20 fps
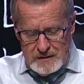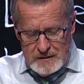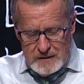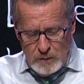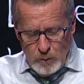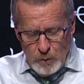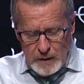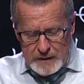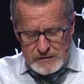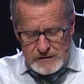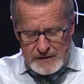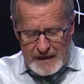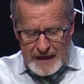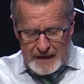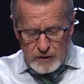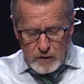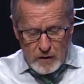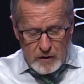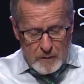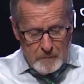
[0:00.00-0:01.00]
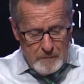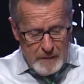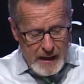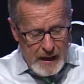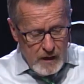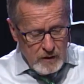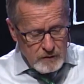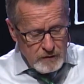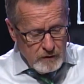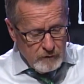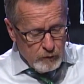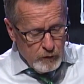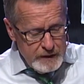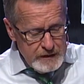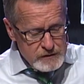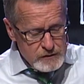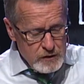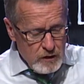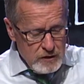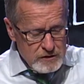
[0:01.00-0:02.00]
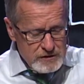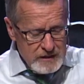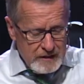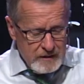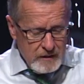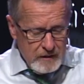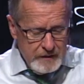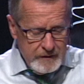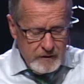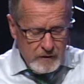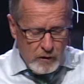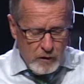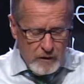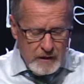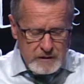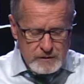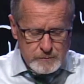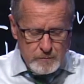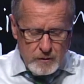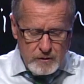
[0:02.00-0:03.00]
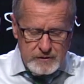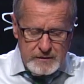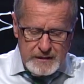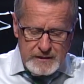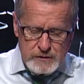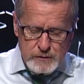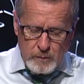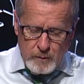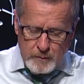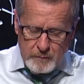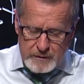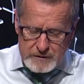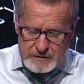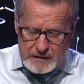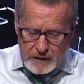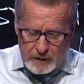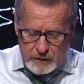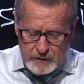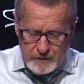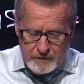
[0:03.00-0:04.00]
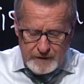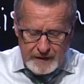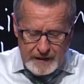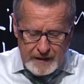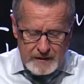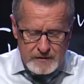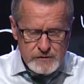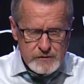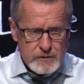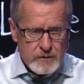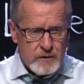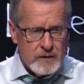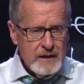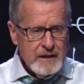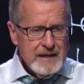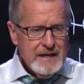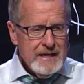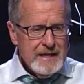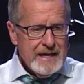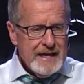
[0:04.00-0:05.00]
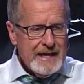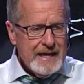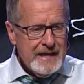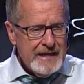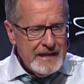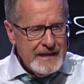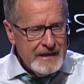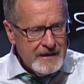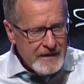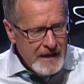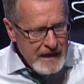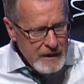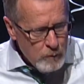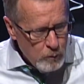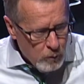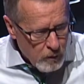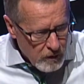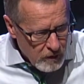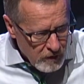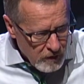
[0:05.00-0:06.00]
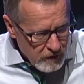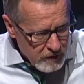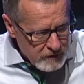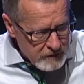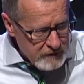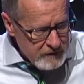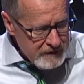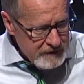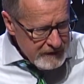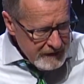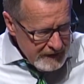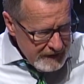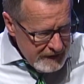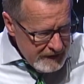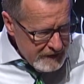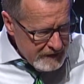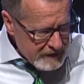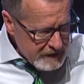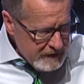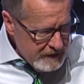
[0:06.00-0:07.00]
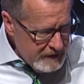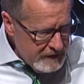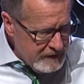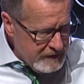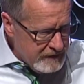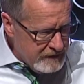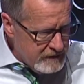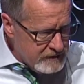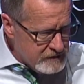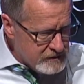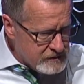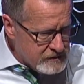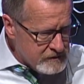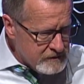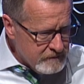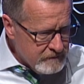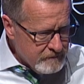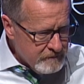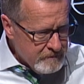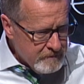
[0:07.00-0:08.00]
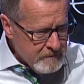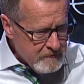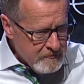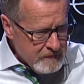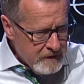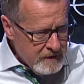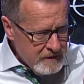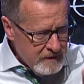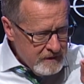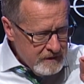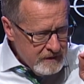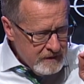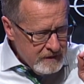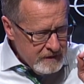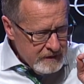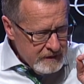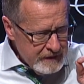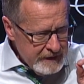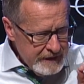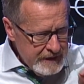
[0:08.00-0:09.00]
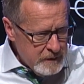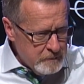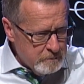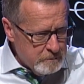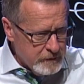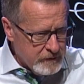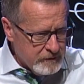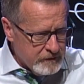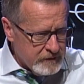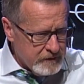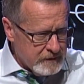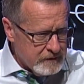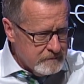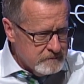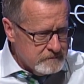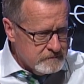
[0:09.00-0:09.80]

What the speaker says: We stand on a mountain of research and clinical expertise when we tell you the answer. In a word, it is empathy.